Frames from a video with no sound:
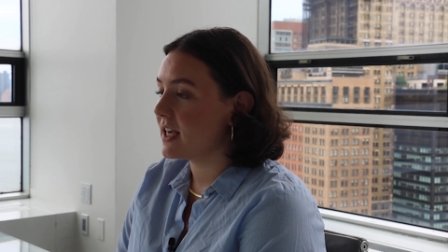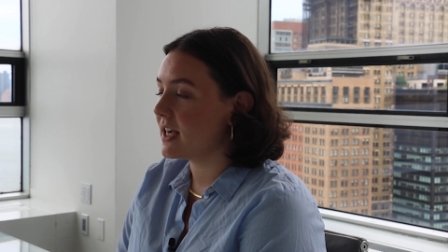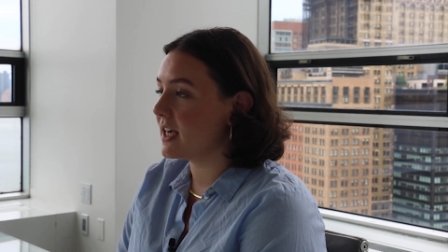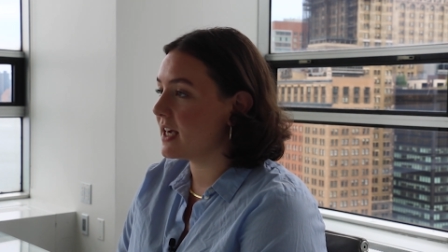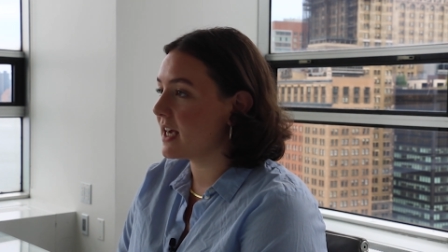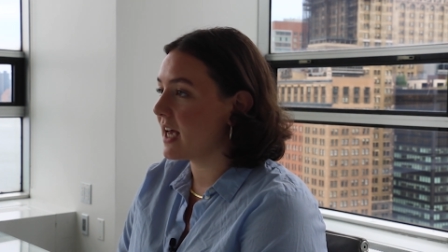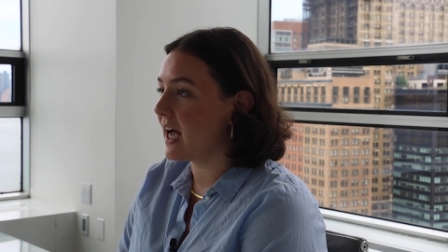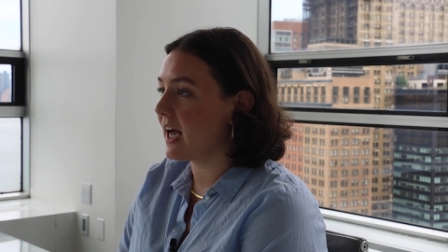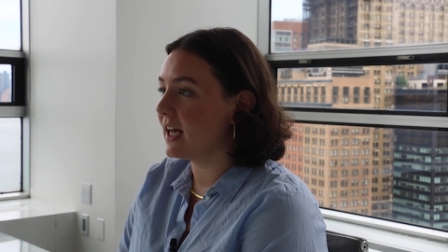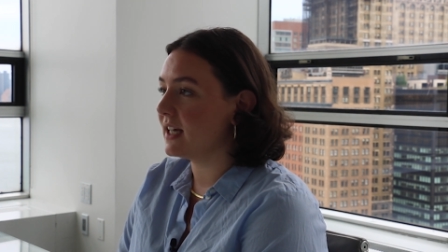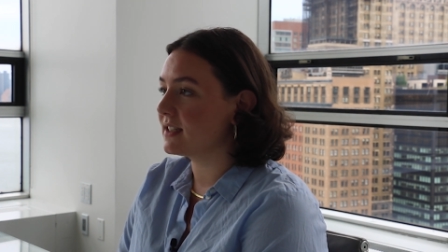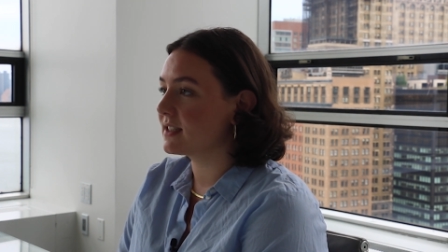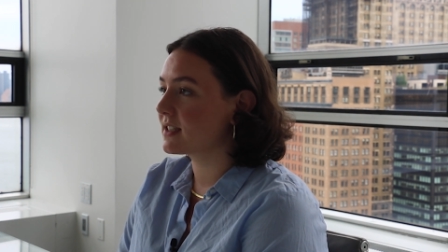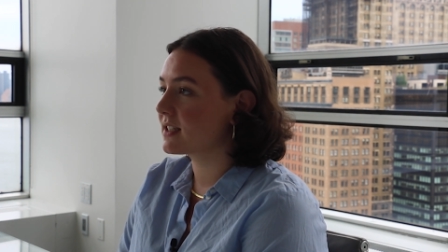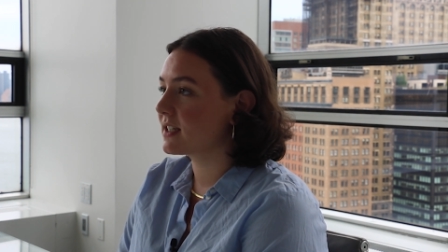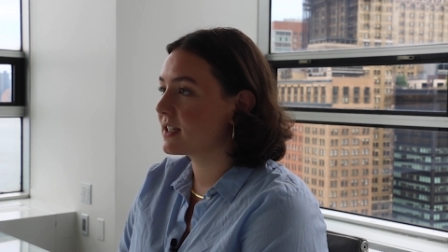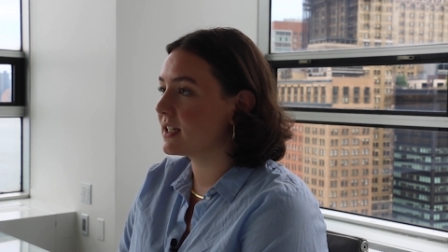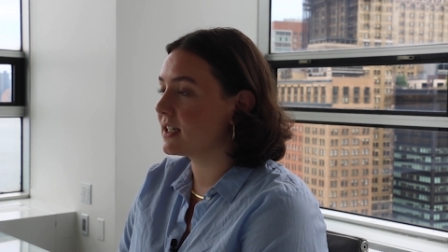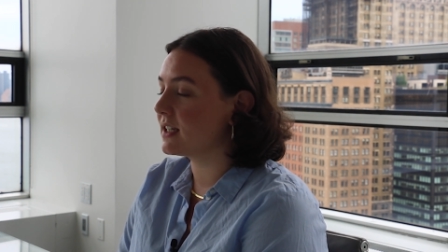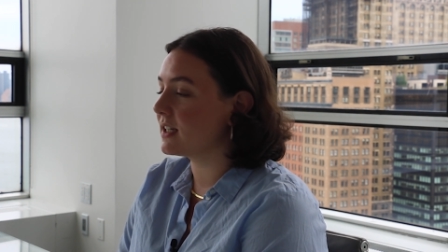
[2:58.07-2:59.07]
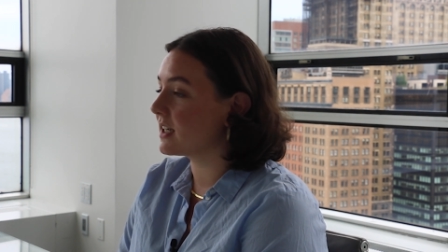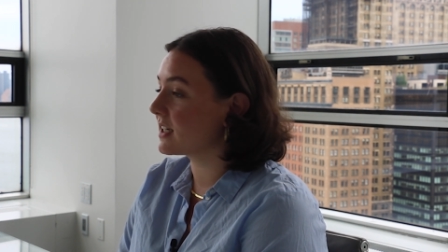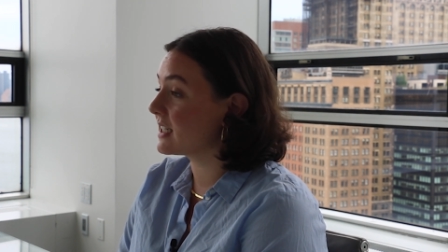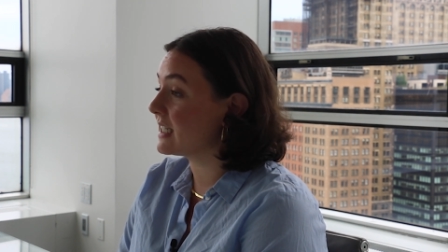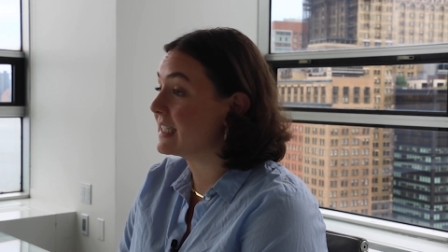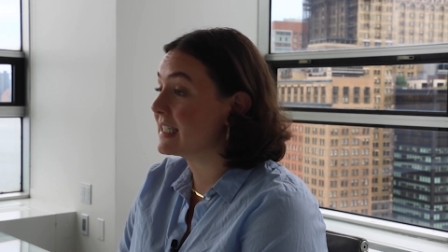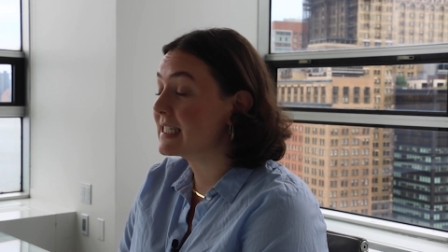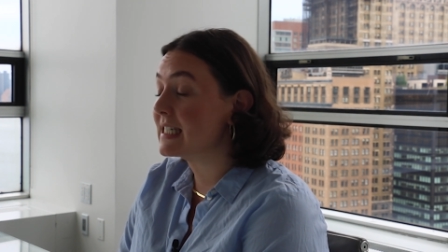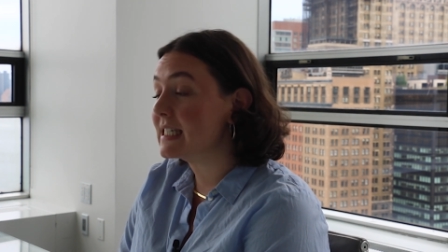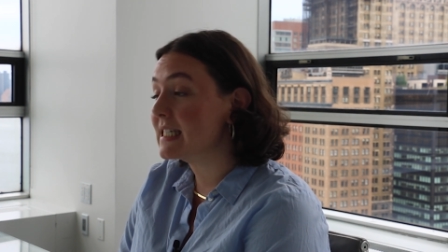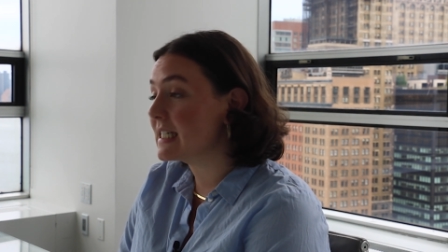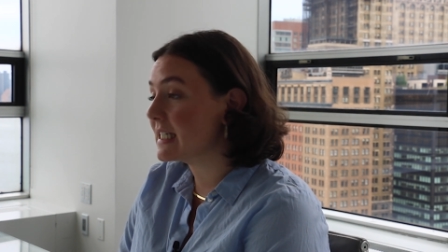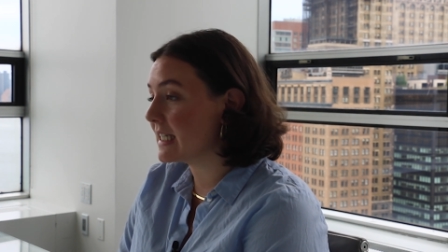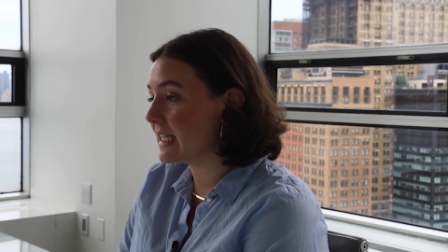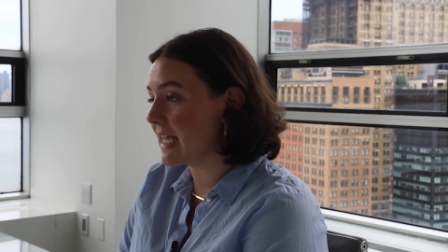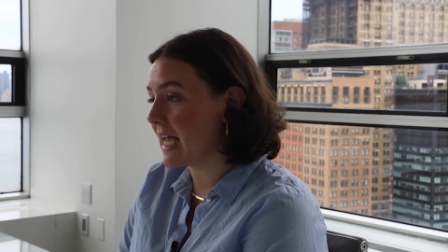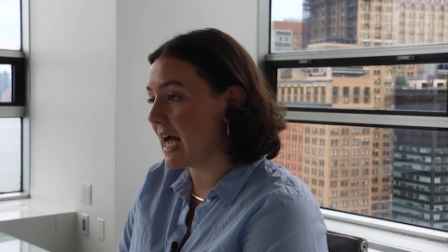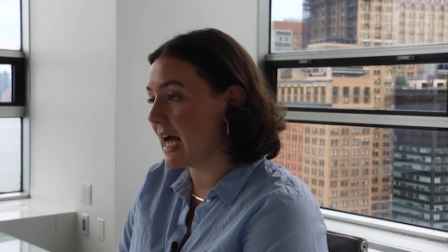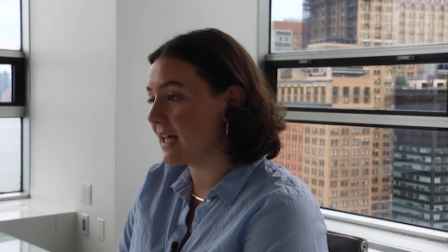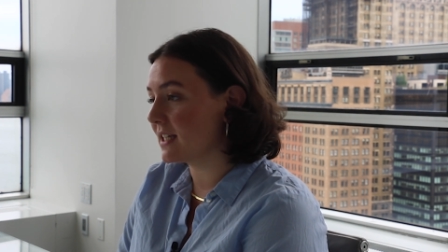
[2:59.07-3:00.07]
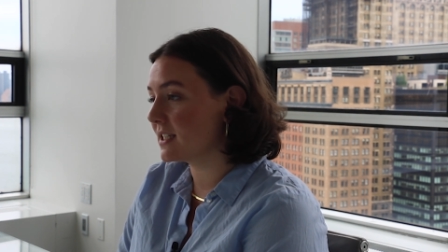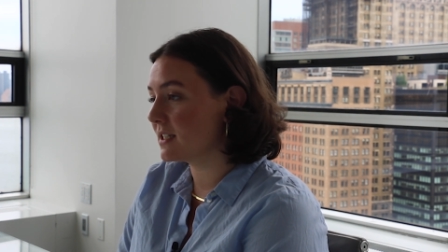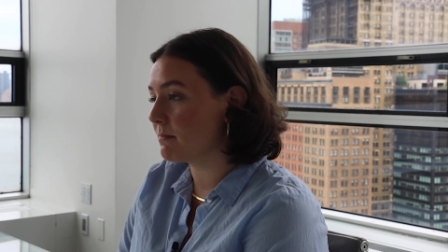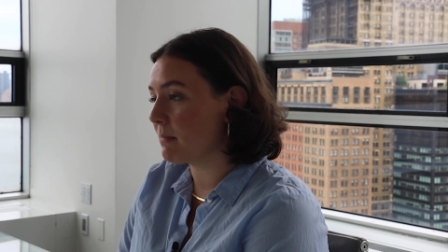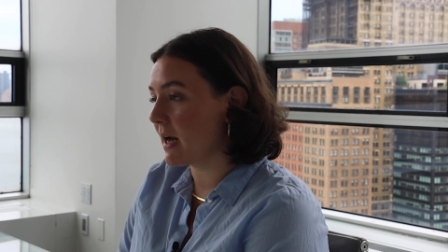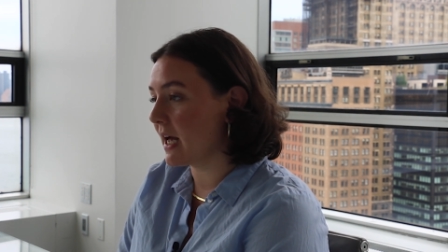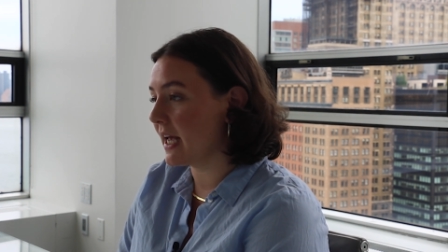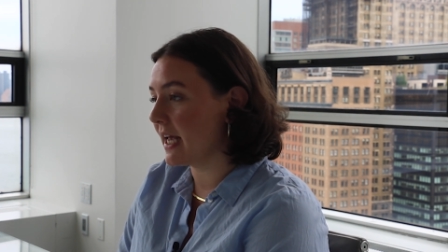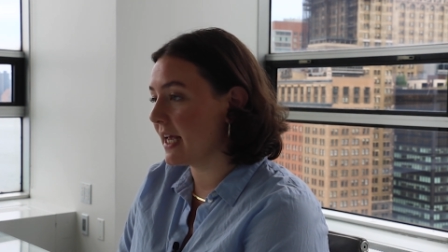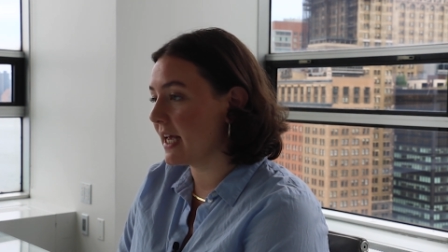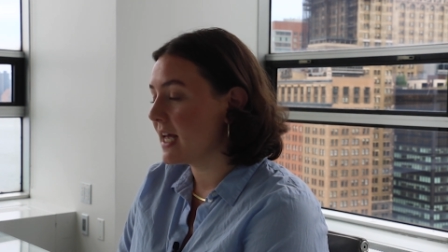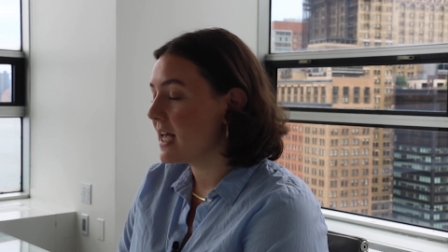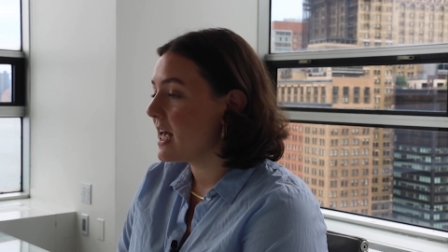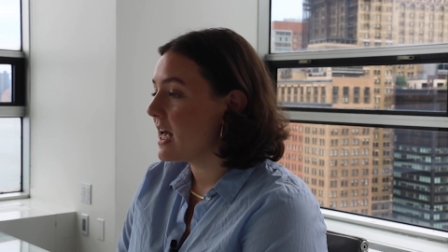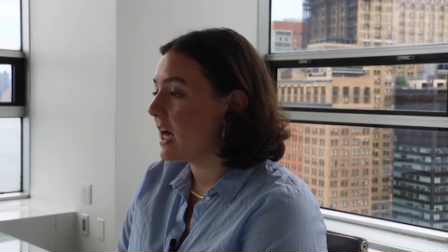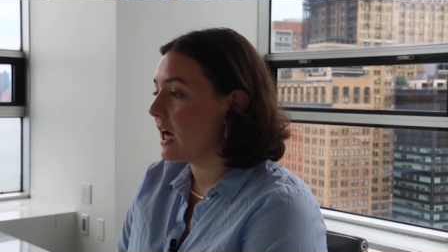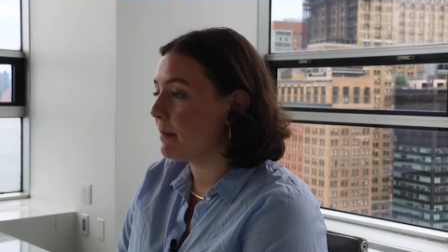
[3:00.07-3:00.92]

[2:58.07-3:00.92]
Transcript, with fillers: He has con- consistently asked my